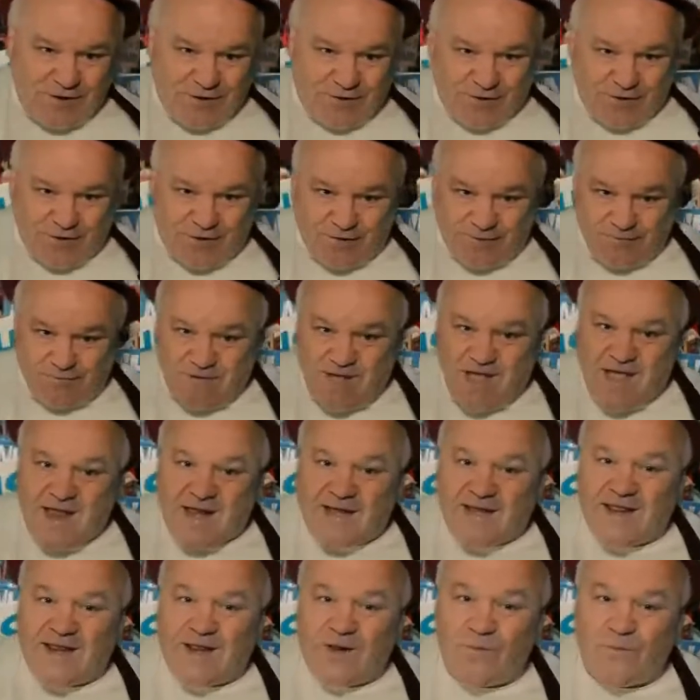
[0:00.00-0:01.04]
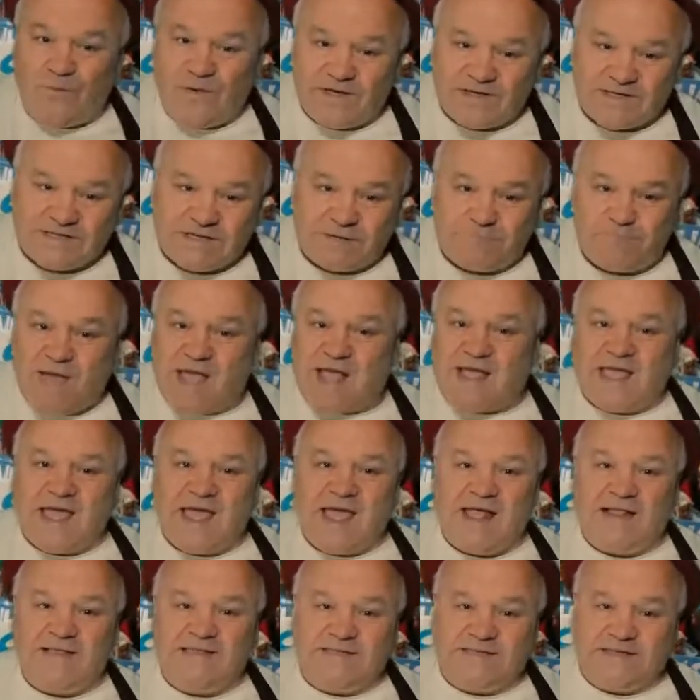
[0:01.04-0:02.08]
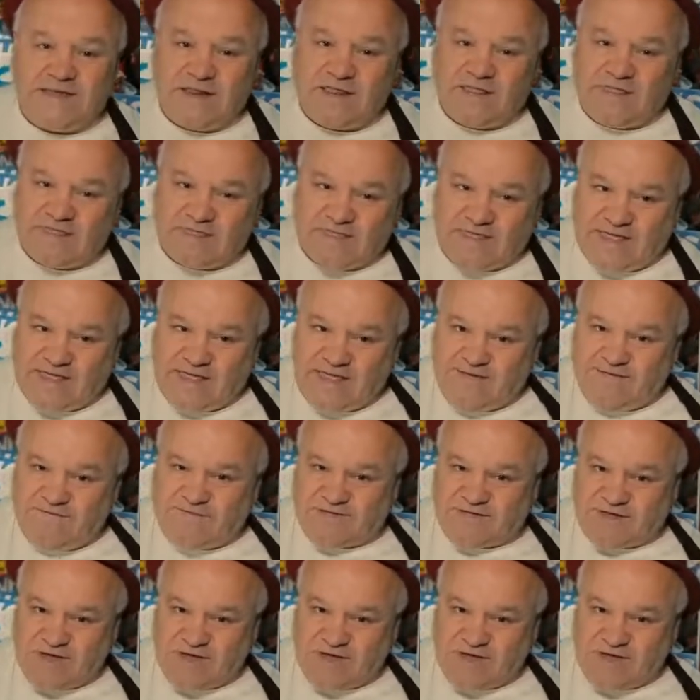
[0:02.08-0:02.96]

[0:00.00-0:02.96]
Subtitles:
or riding with smackheads and thieves.